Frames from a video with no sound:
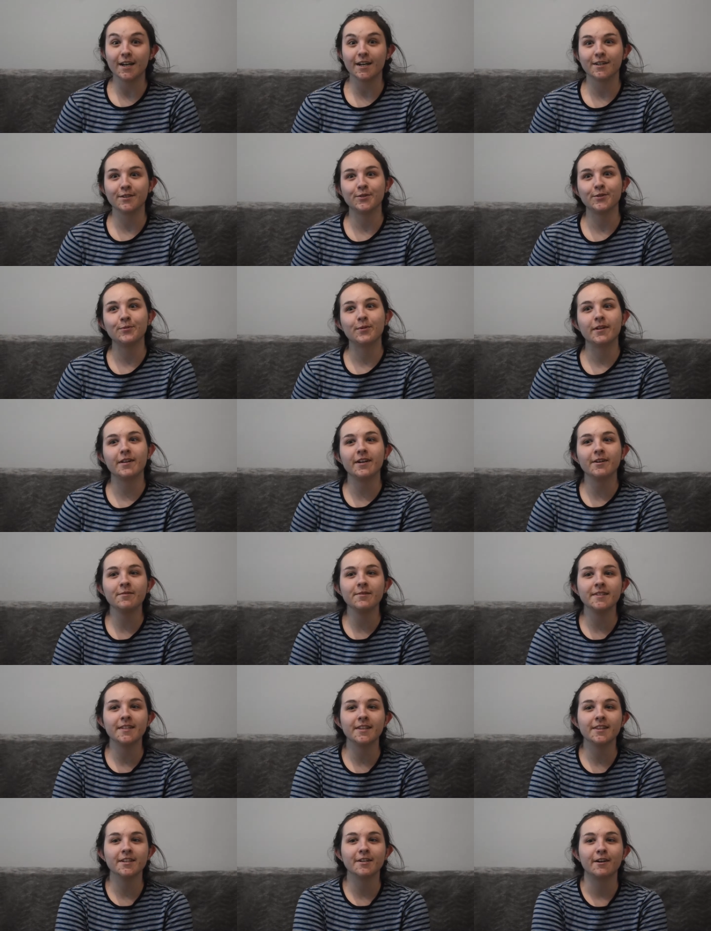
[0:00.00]
Uh, so while I was
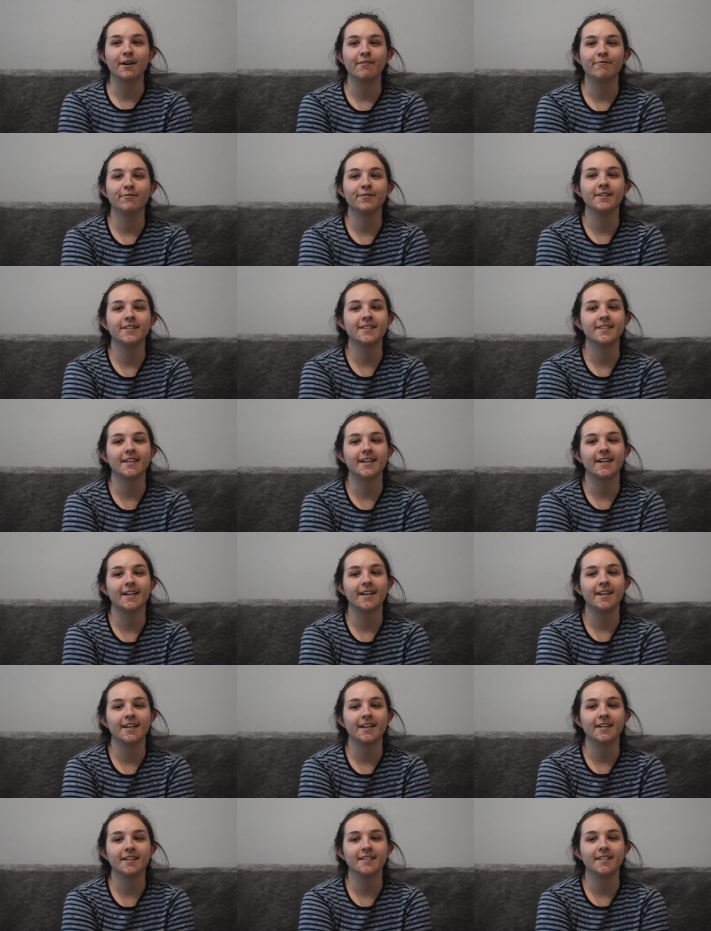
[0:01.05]
at the conference,
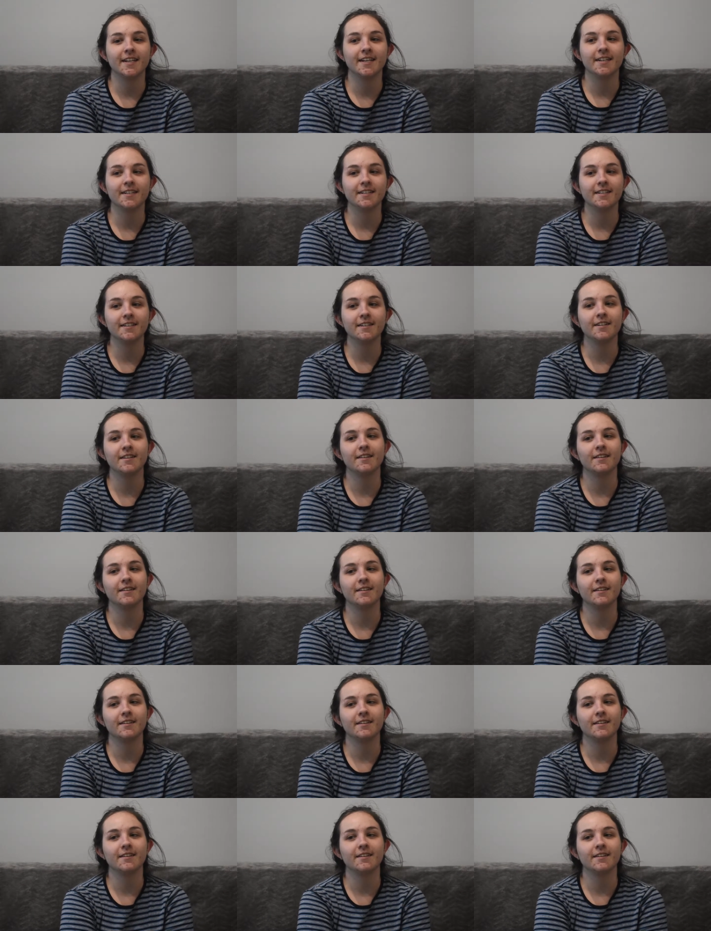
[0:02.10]
I attended